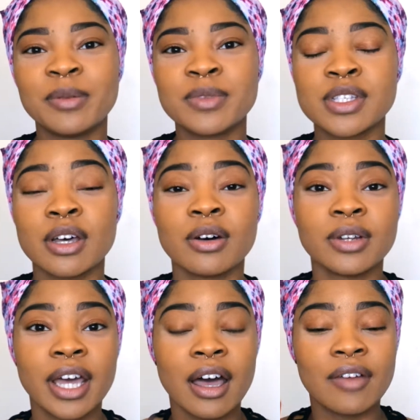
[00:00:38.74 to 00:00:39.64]
So
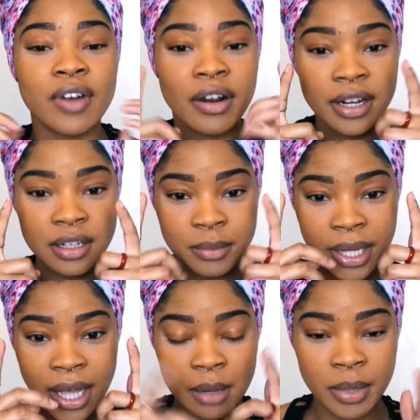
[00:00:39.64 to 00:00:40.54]
now I've already done my
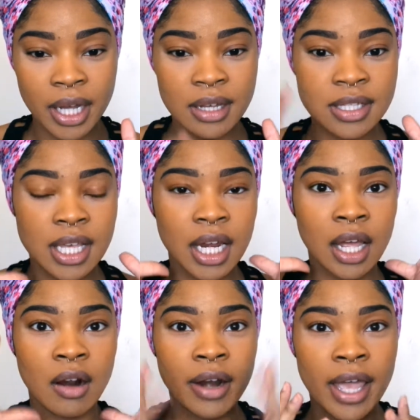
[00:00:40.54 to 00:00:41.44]
eyebrows and
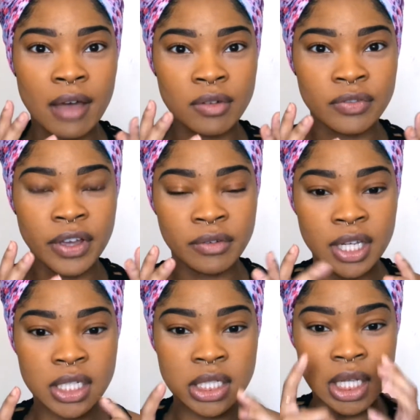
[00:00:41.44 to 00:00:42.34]
I already have on
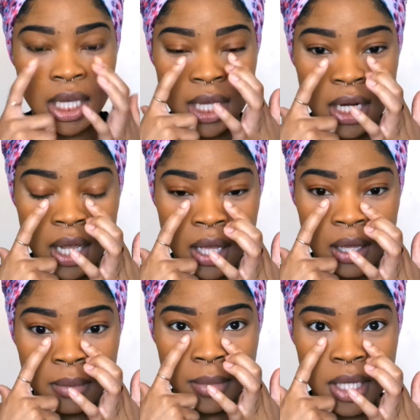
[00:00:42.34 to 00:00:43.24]
foundation,
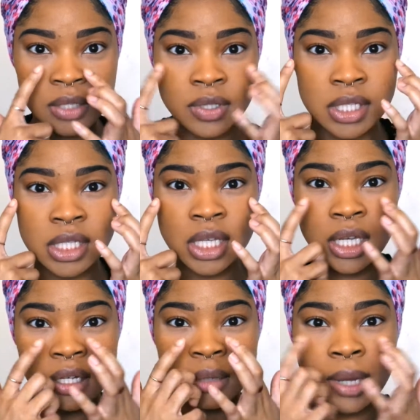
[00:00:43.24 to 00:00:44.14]
and as you can see,
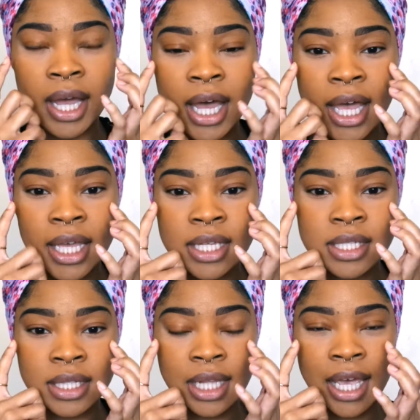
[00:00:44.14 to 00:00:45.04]
under my eye
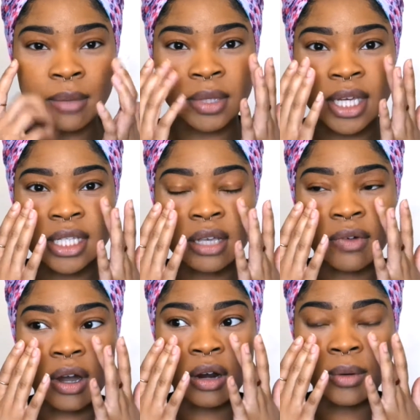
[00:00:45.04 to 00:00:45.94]
is light because I've
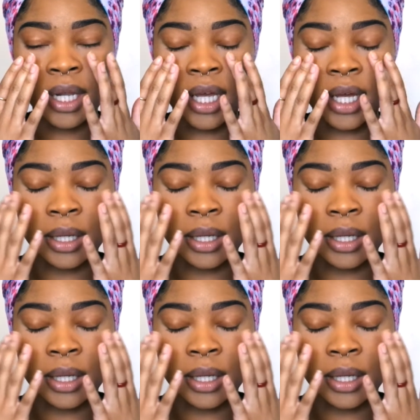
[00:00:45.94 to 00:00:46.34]
already